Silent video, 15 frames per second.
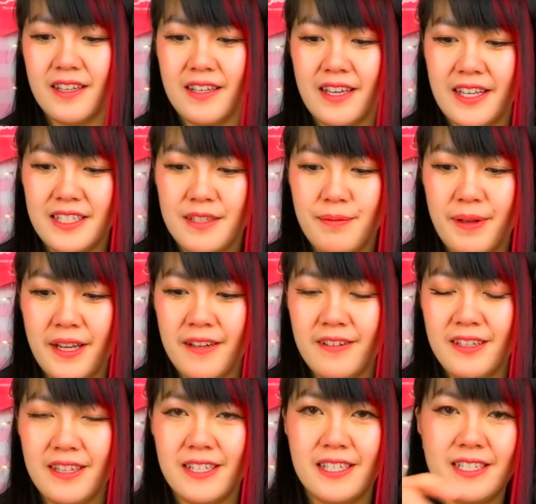And to pair
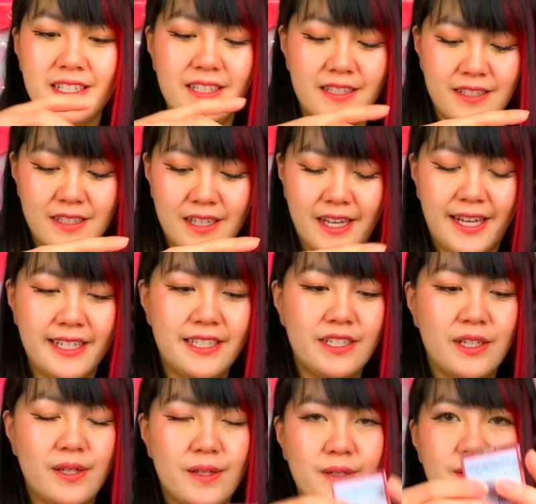with this, I
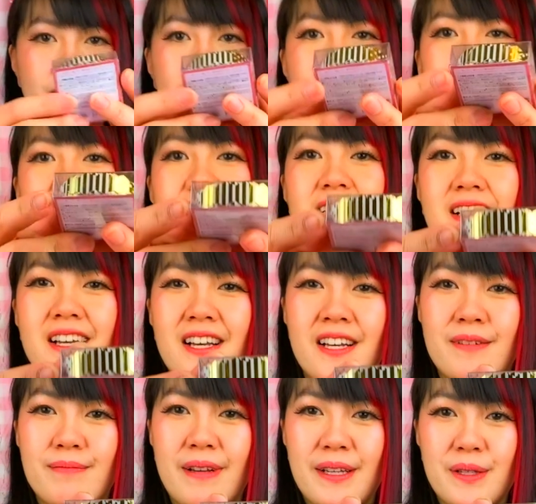chose
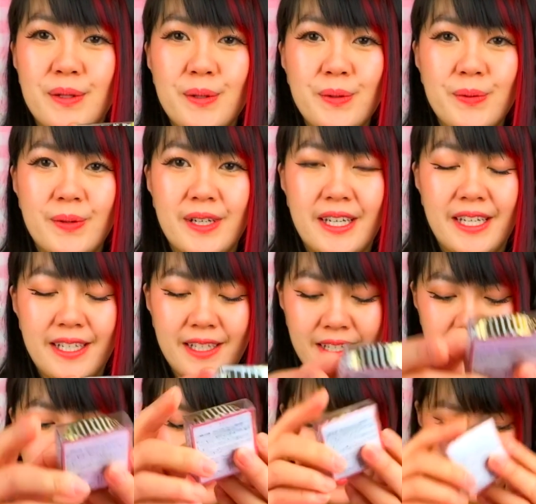my gold one
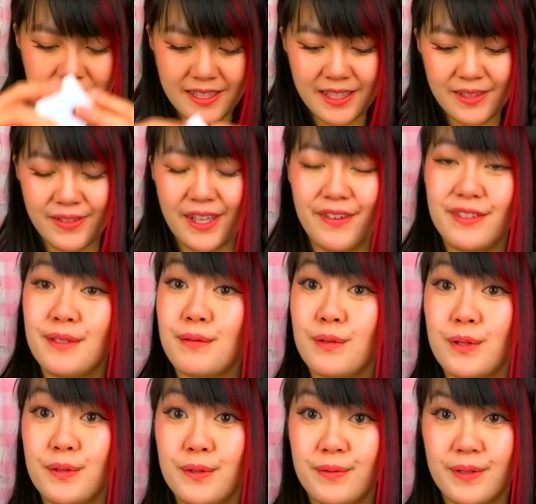since we have some
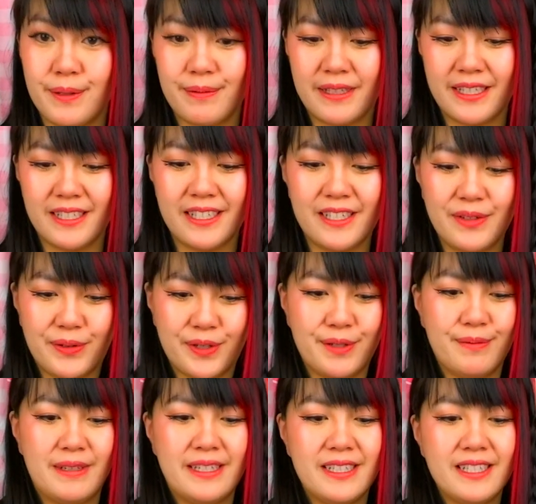gold ribbon and
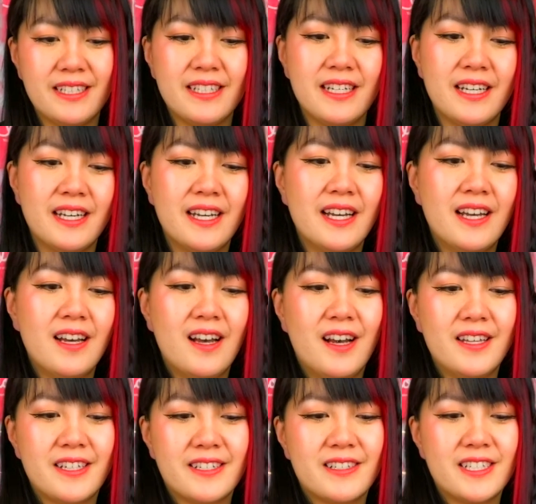ornaments
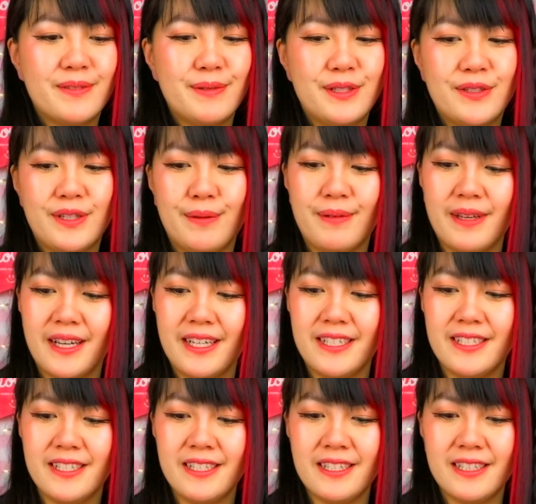on the Christmas tree behind
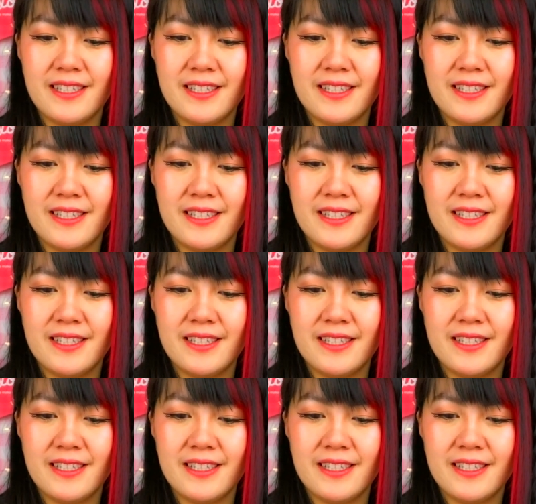us.